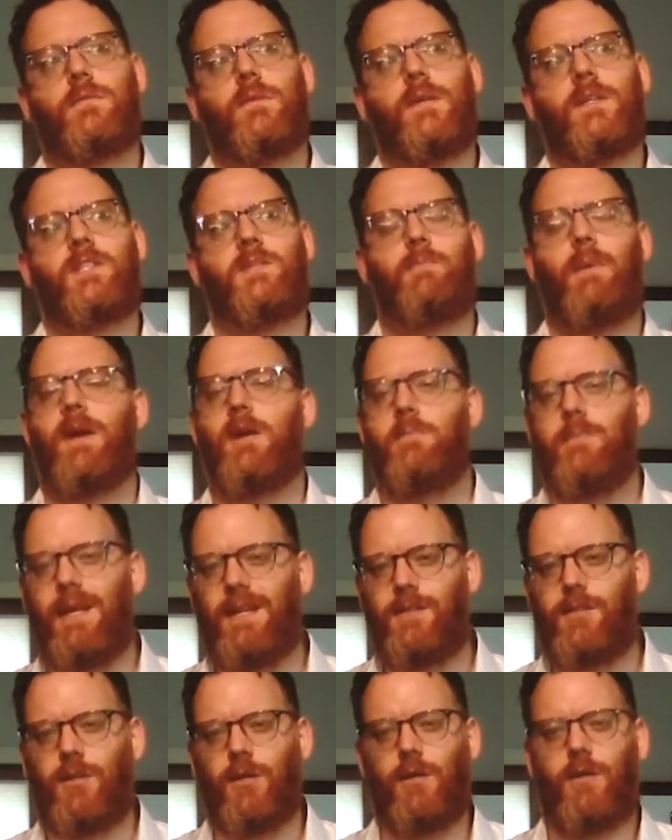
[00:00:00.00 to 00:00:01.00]

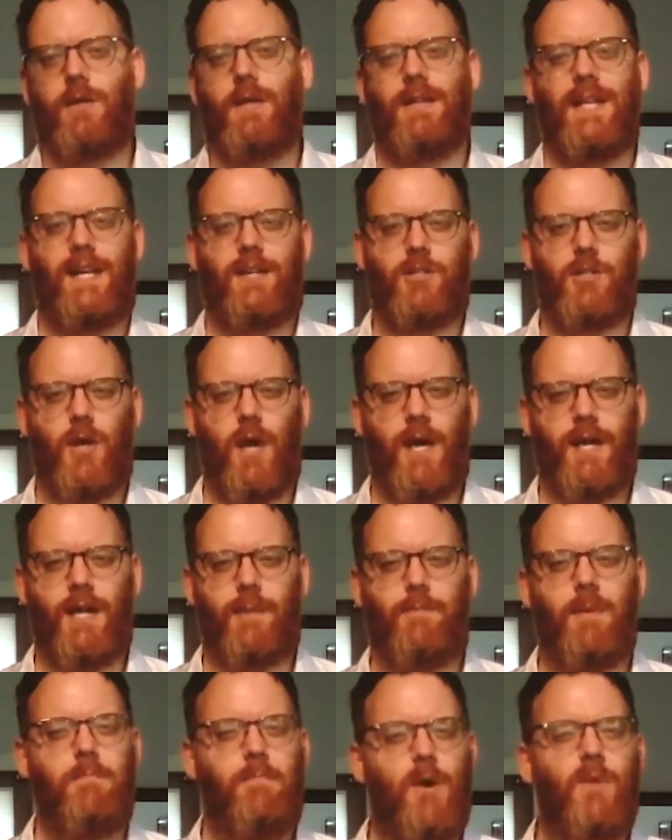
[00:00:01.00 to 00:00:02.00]
experimental,
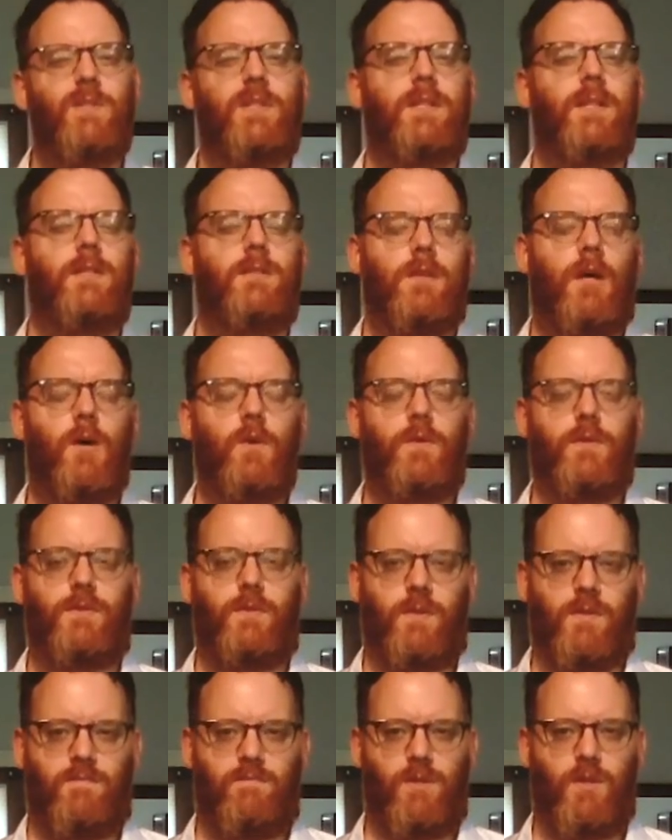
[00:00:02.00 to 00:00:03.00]
electronic, but mostly tonal
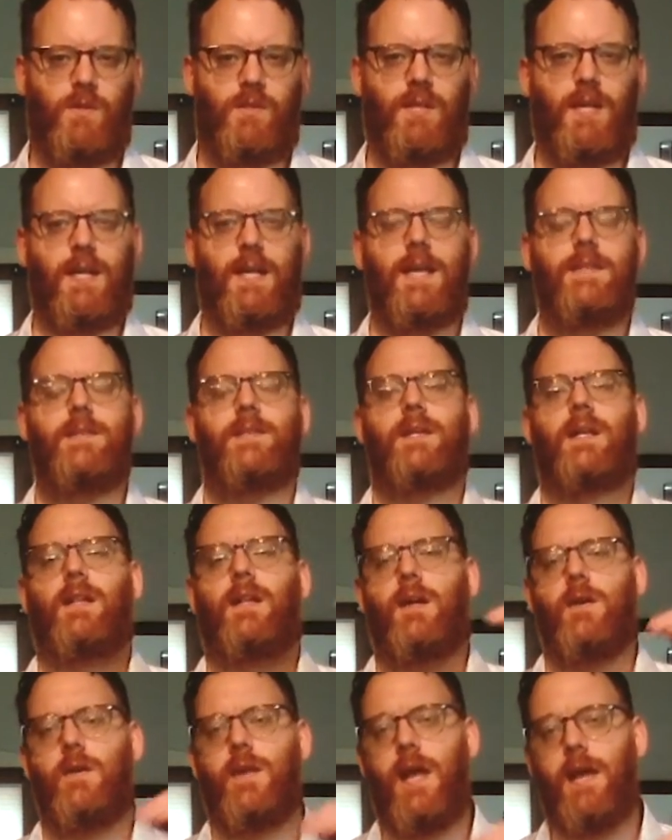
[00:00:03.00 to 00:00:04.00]
sort of music. And then the
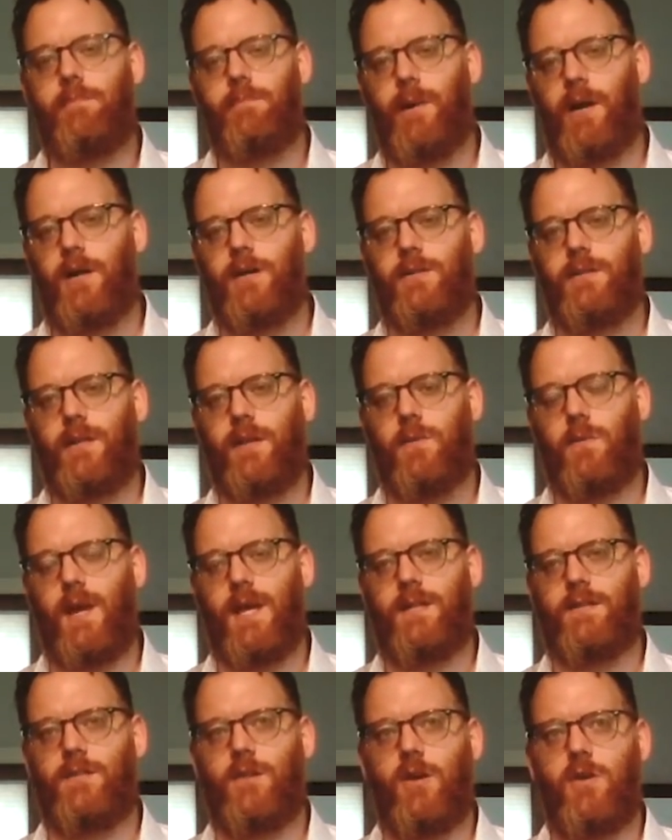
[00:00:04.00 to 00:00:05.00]
clarinet part that he
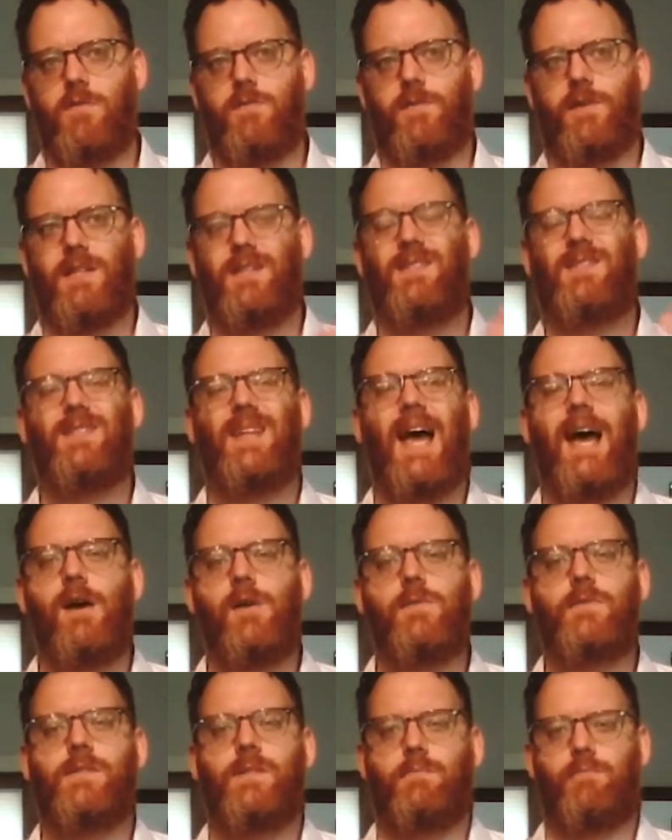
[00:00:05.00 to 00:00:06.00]
writes over it
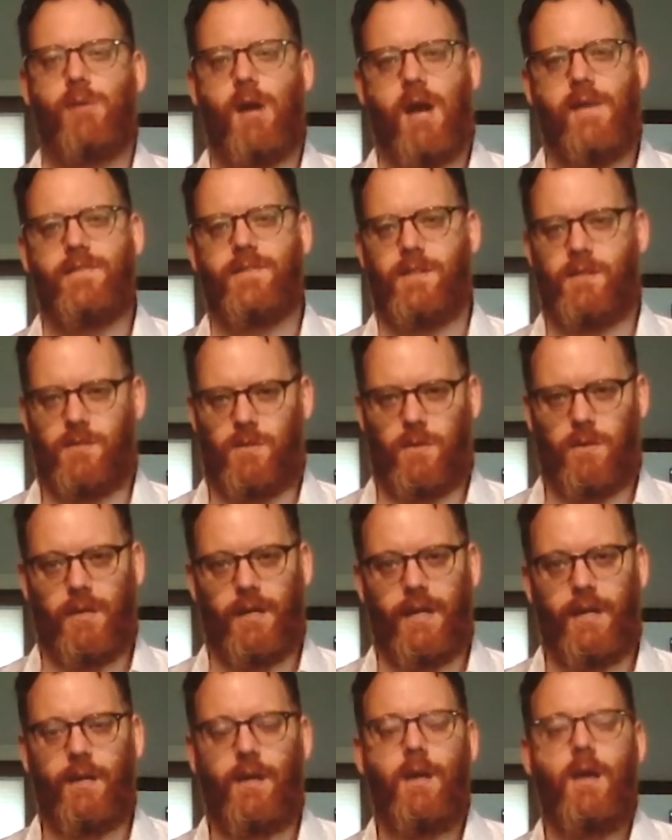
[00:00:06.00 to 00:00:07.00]
sounds
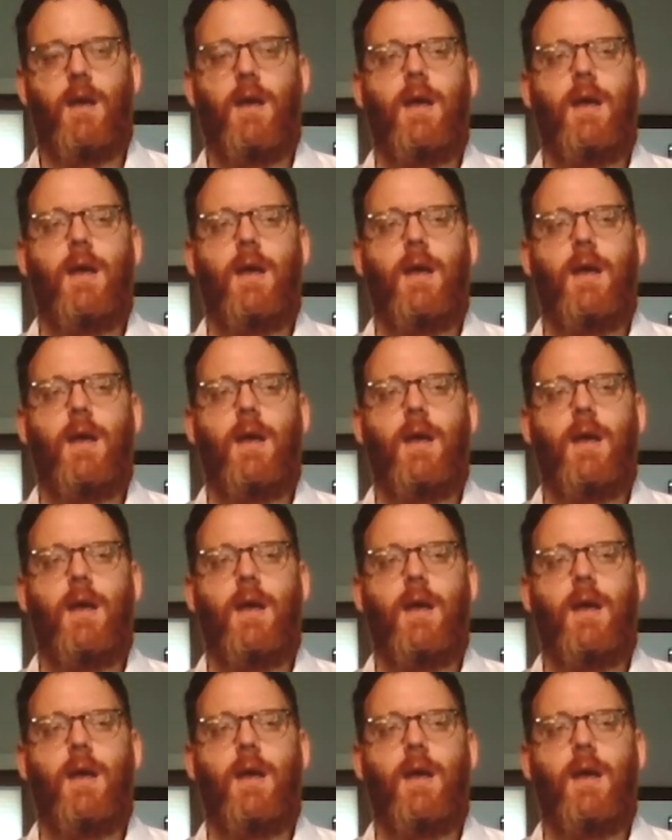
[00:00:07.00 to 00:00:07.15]
improvisatory.